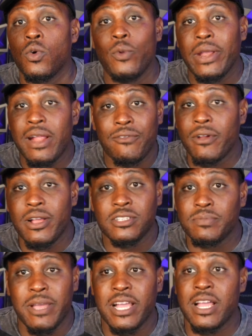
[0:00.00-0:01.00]
Whatever
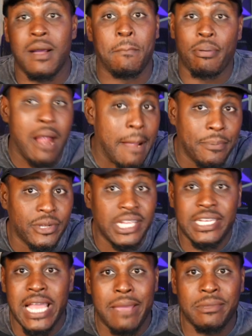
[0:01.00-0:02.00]
else may come,
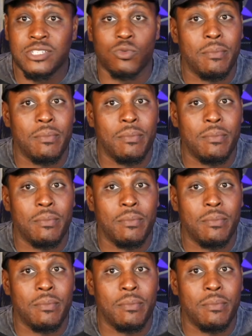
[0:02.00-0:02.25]
property damage